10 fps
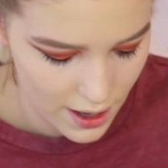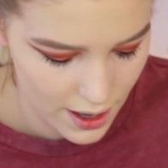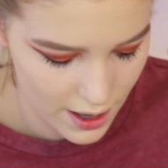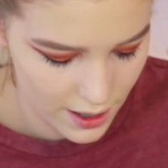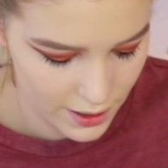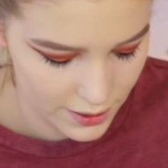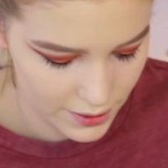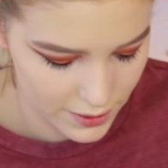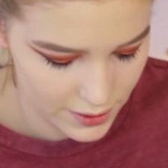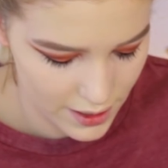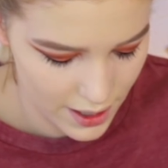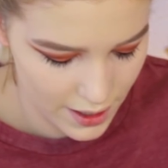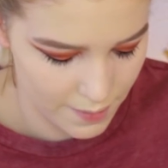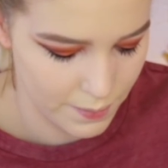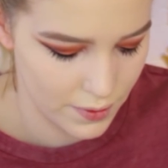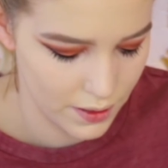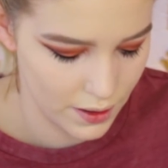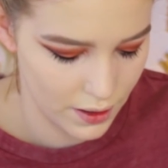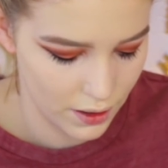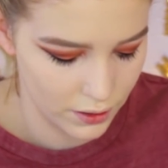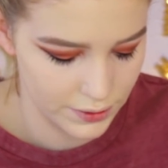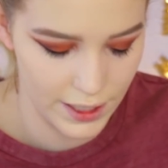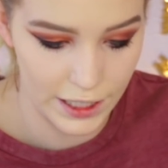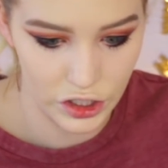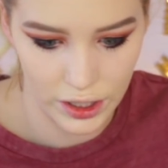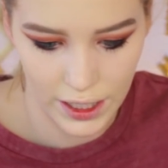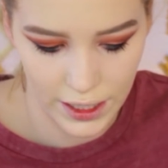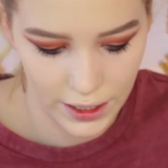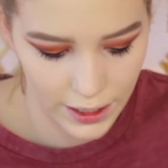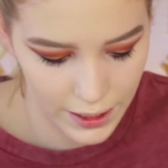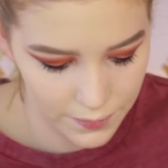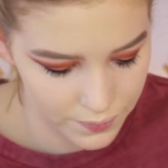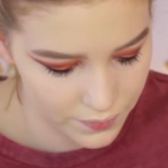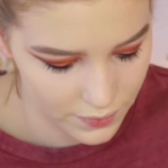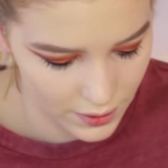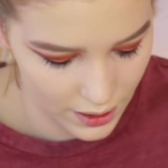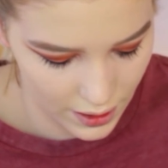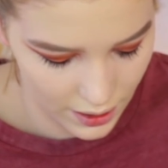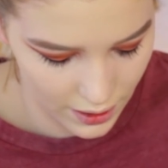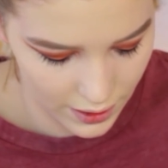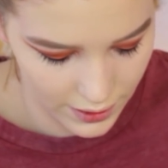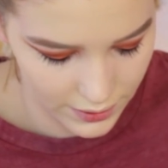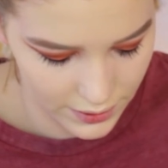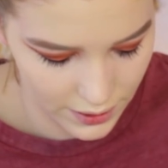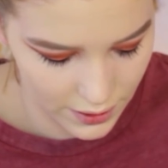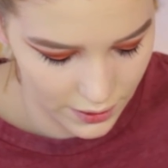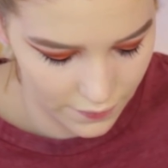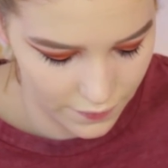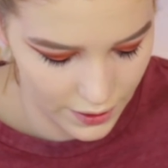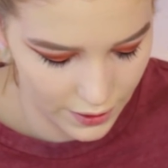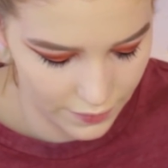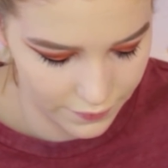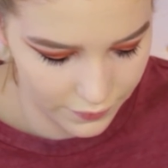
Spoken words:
is they're called Legendary, and they're very